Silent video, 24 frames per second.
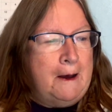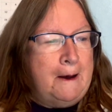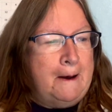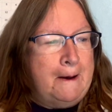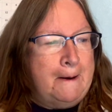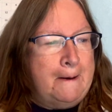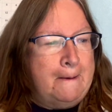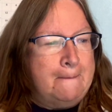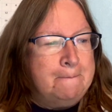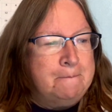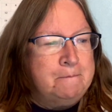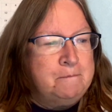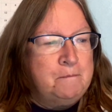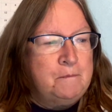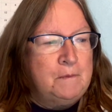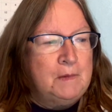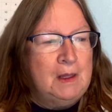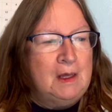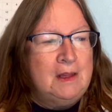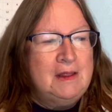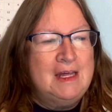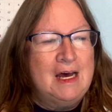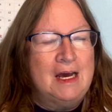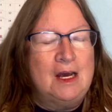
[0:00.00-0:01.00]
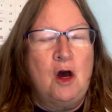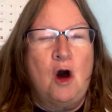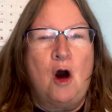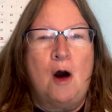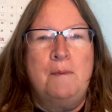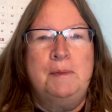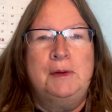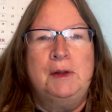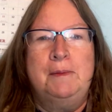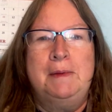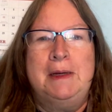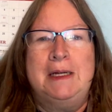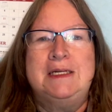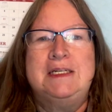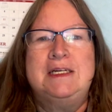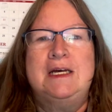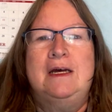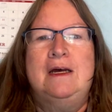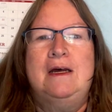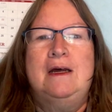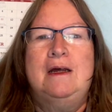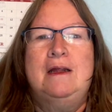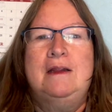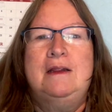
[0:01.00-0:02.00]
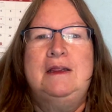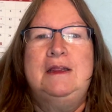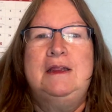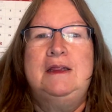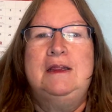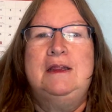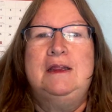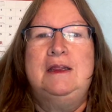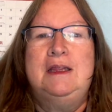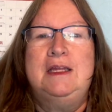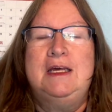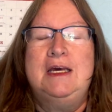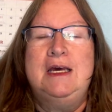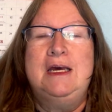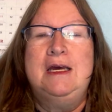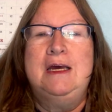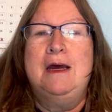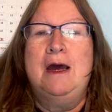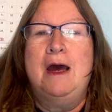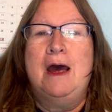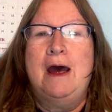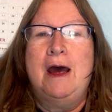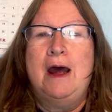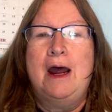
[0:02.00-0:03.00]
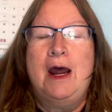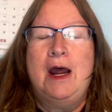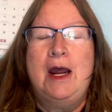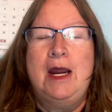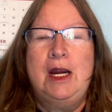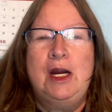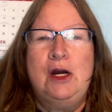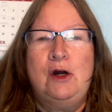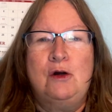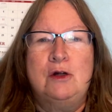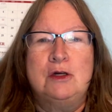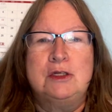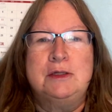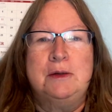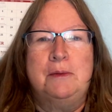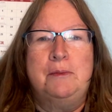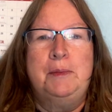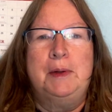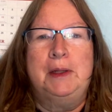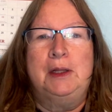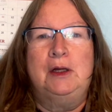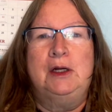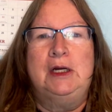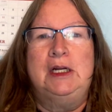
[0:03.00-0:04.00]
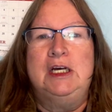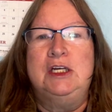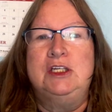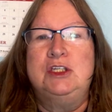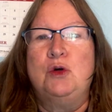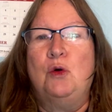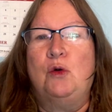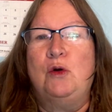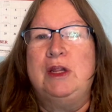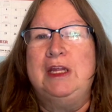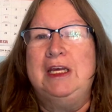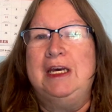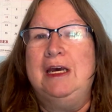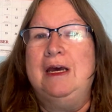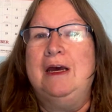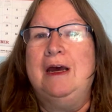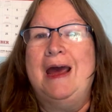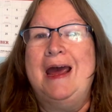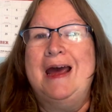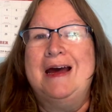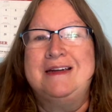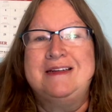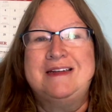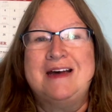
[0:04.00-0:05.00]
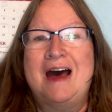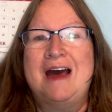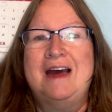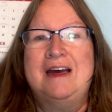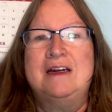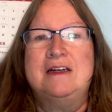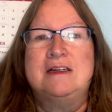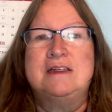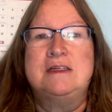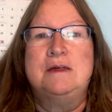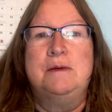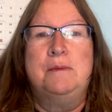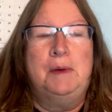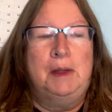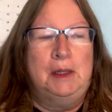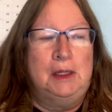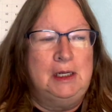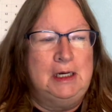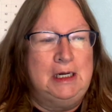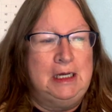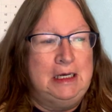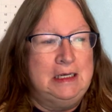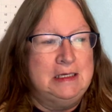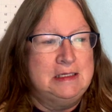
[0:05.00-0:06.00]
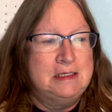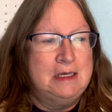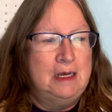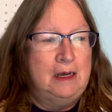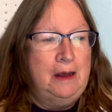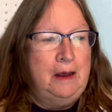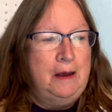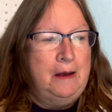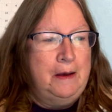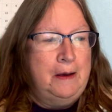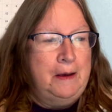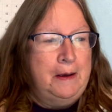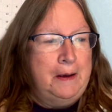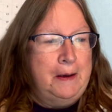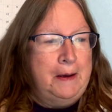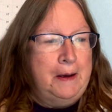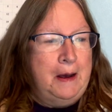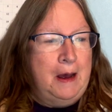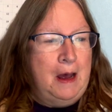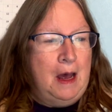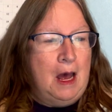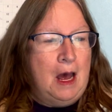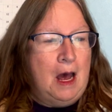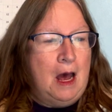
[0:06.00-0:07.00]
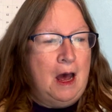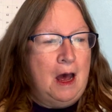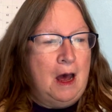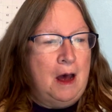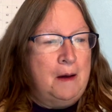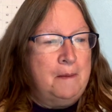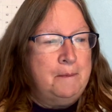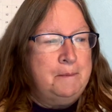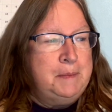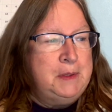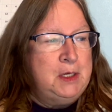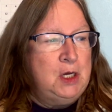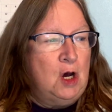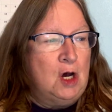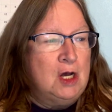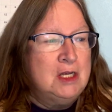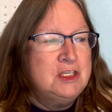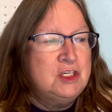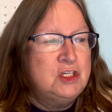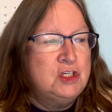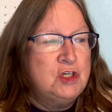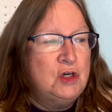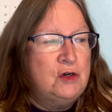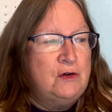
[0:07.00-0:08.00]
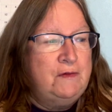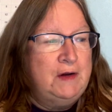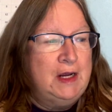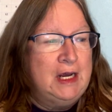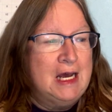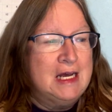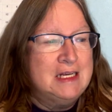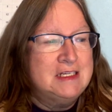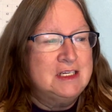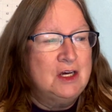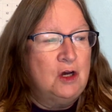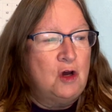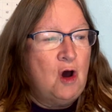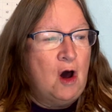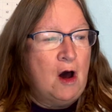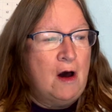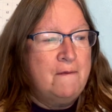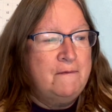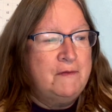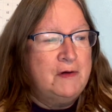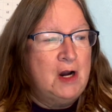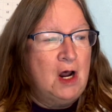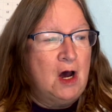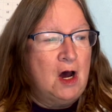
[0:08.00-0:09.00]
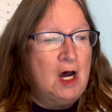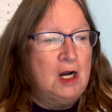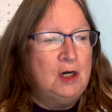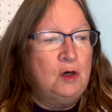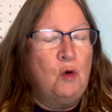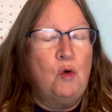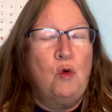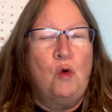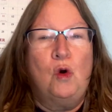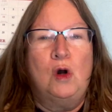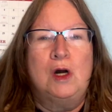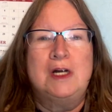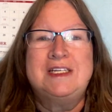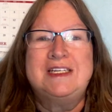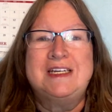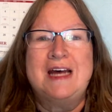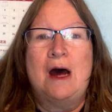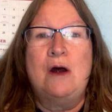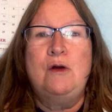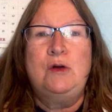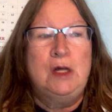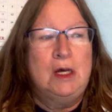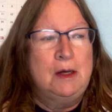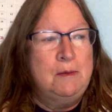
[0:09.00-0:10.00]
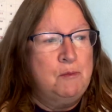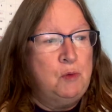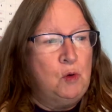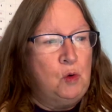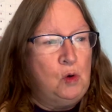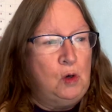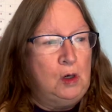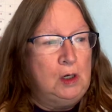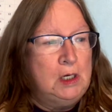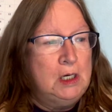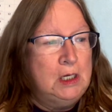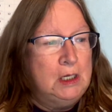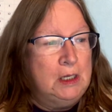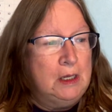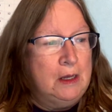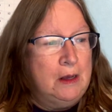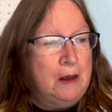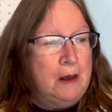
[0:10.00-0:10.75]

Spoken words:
that complement the hero's abilities or the antagonist abilities. Beyond serving as a confidant or sounding board,